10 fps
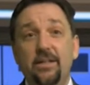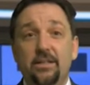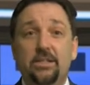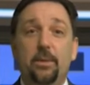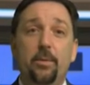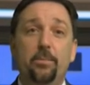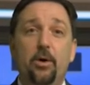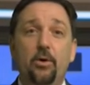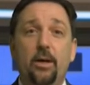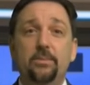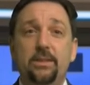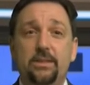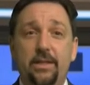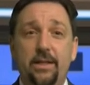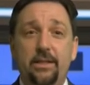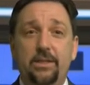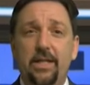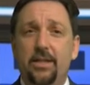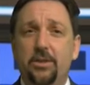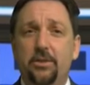the summer programs at CEC,
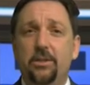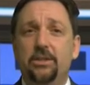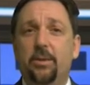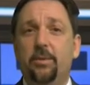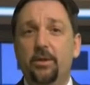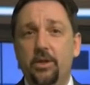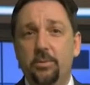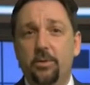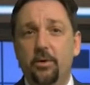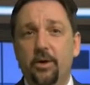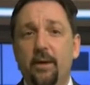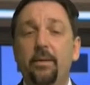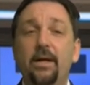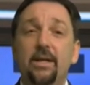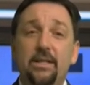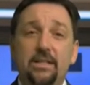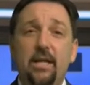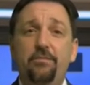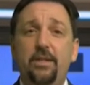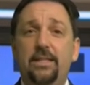including the summer lunch program,
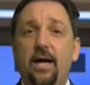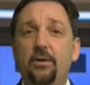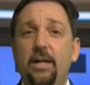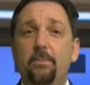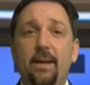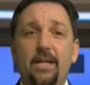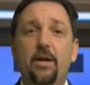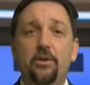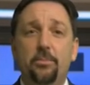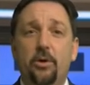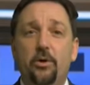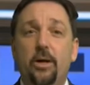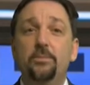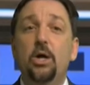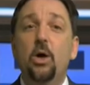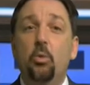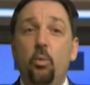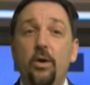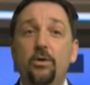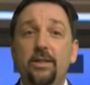Safety Town, and many other programs
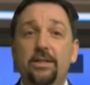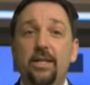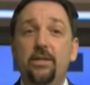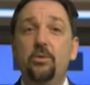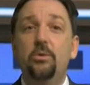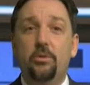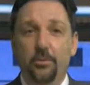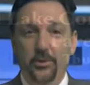will continue through the